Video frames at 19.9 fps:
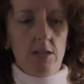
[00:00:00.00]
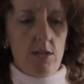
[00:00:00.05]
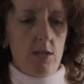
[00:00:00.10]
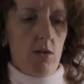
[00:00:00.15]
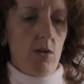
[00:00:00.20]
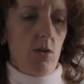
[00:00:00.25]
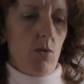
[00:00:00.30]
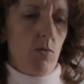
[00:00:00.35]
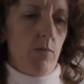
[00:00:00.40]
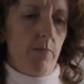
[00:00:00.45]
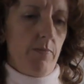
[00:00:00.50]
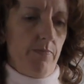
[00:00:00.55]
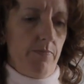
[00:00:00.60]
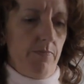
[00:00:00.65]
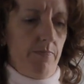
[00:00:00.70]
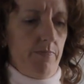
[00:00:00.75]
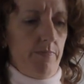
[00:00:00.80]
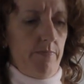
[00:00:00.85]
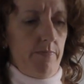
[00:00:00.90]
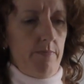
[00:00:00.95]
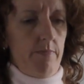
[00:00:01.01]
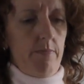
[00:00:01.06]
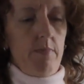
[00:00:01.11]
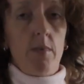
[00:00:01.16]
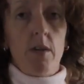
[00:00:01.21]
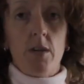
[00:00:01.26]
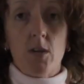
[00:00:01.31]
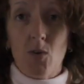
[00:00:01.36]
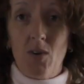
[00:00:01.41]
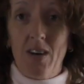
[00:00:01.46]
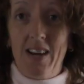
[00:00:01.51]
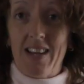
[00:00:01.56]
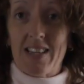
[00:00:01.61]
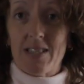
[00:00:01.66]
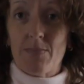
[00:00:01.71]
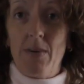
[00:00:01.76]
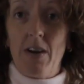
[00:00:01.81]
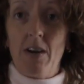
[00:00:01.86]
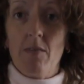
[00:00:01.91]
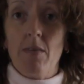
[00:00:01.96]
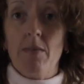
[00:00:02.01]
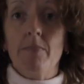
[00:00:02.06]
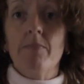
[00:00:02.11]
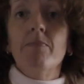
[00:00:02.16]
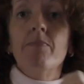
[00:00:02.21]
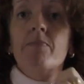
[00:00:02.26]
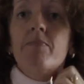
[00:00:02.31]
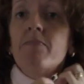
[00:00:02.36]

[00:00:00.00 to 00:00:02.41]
to do a little experiment.